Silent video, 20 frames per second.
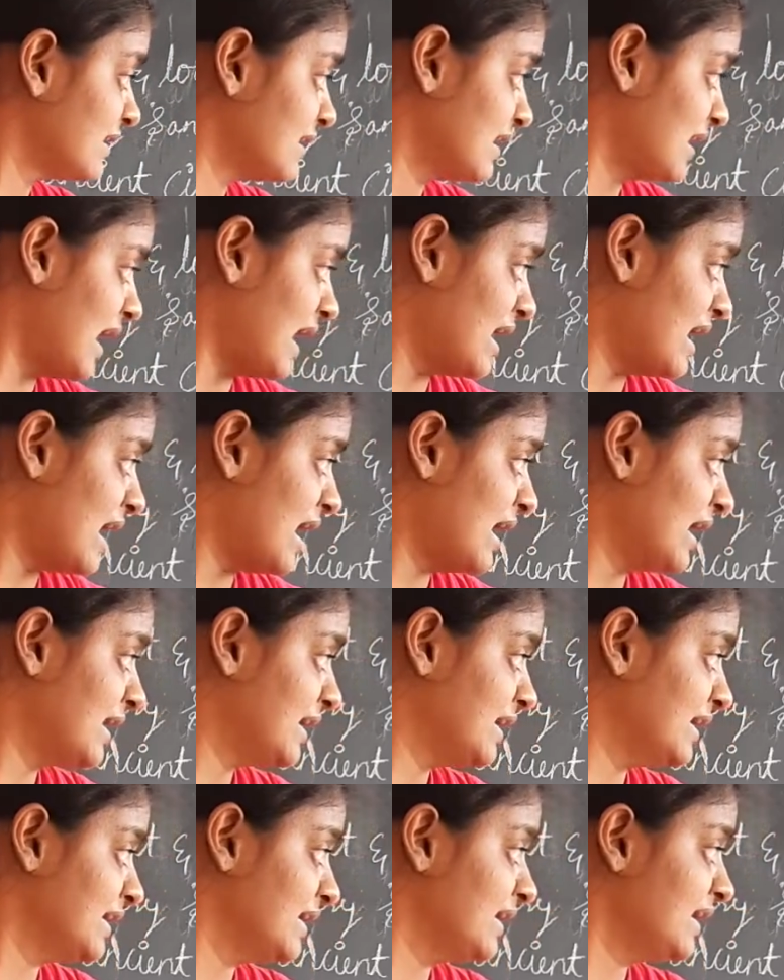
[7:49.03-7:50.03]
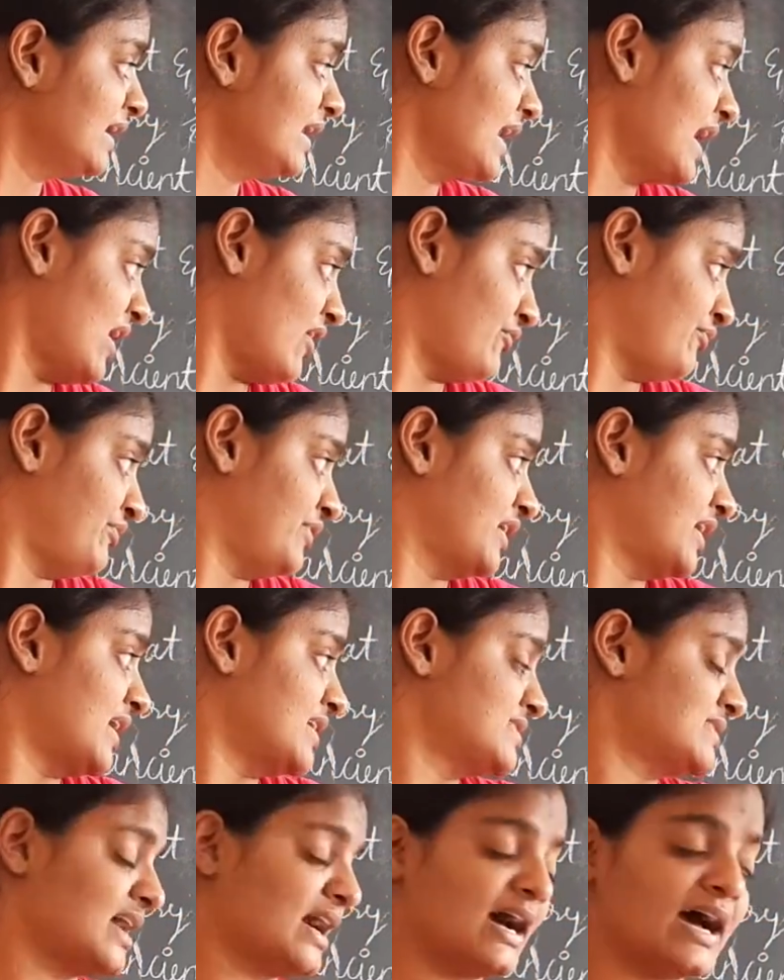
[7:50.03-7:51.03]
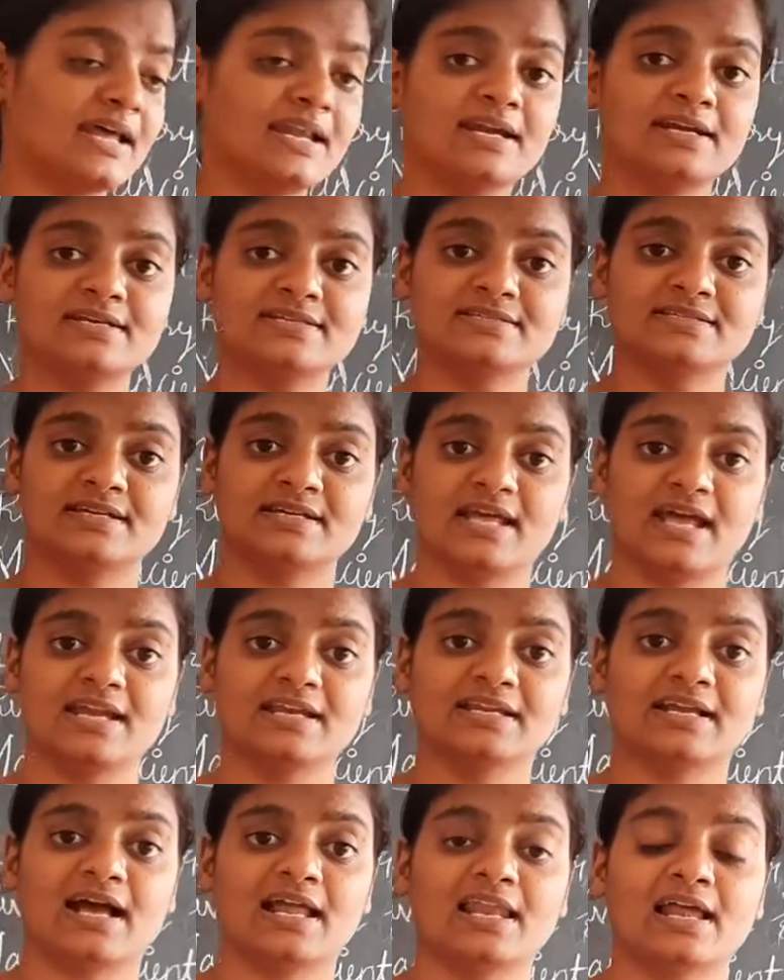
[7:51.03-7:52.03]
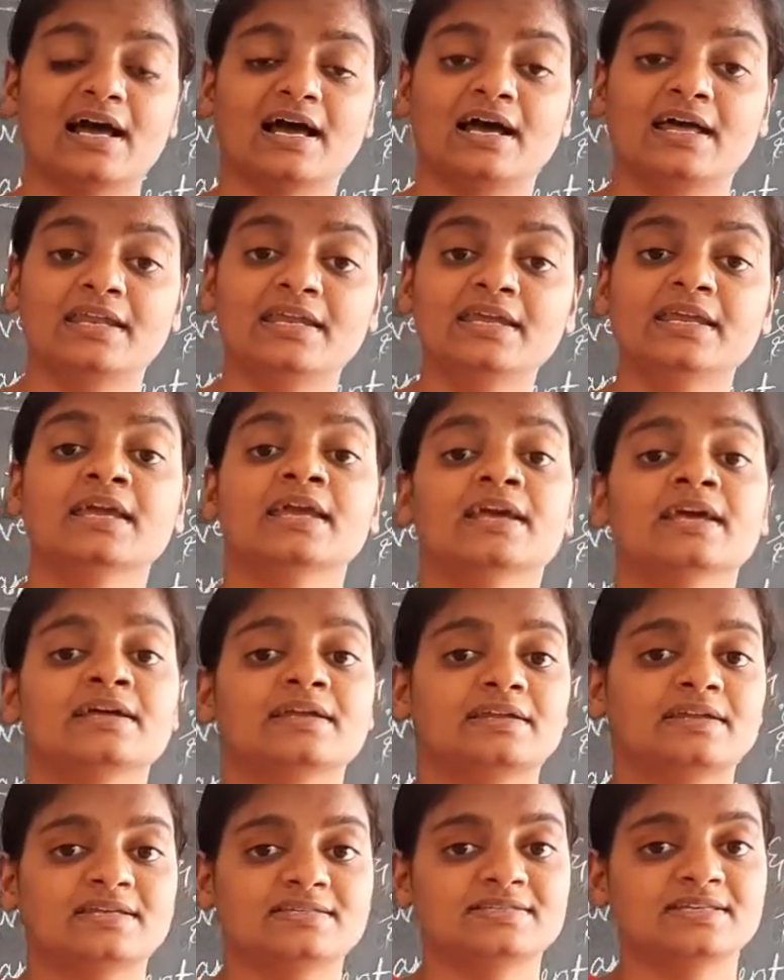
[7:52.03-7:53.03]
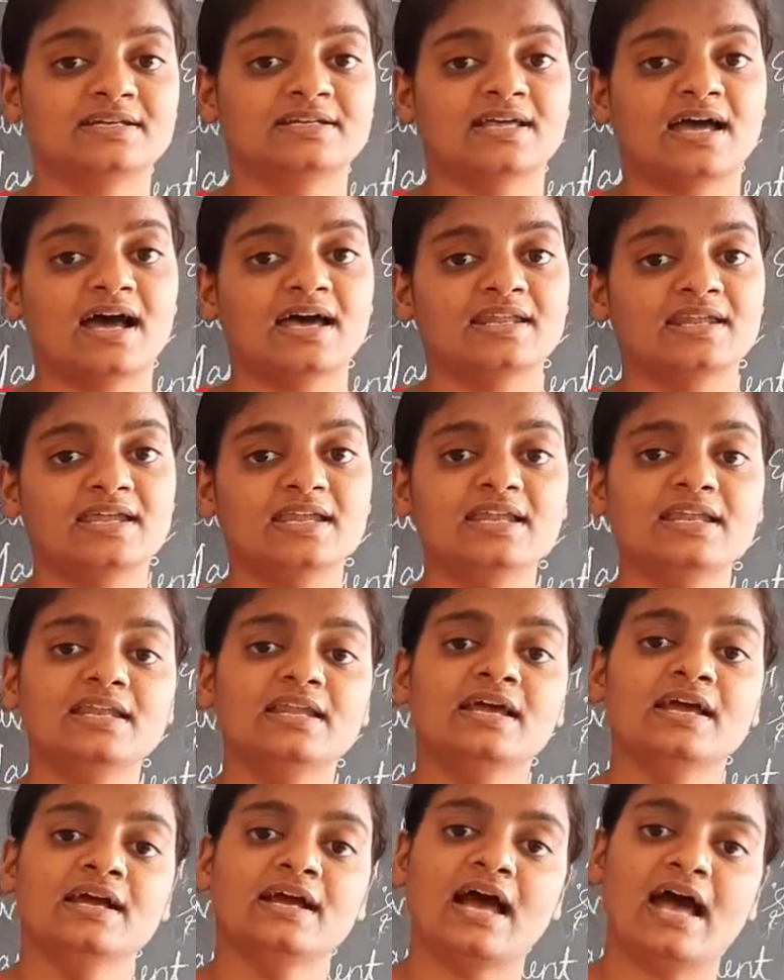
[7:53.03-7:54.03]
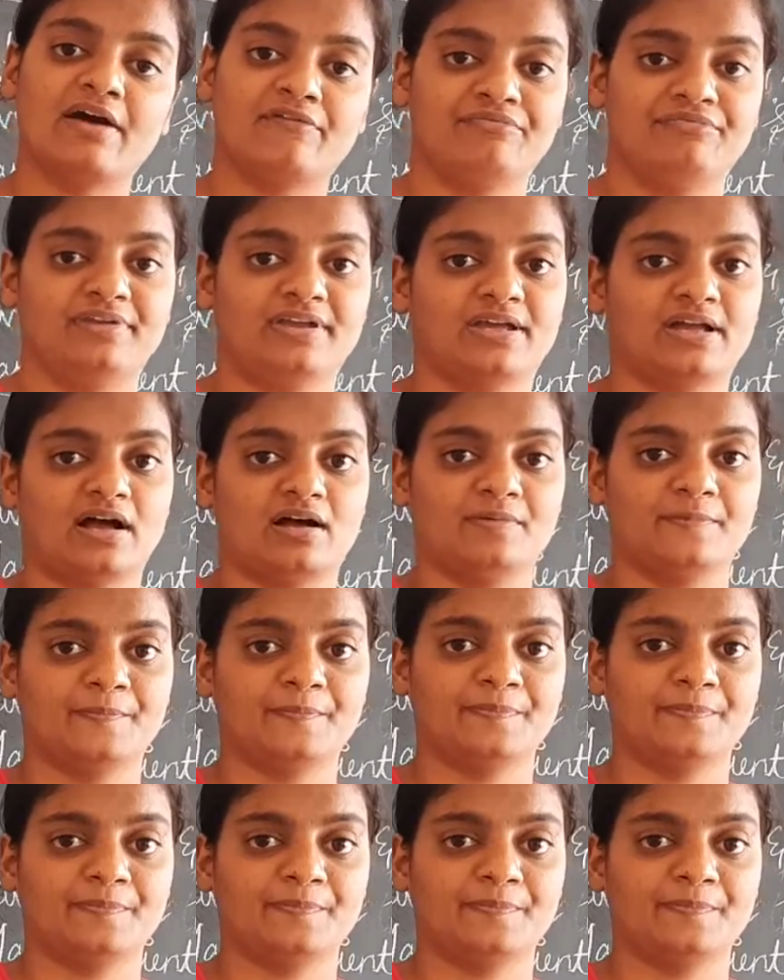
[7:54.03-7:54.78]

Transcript: Kalahari in Africa. Sahara desert and Kalahari desert are in Africa.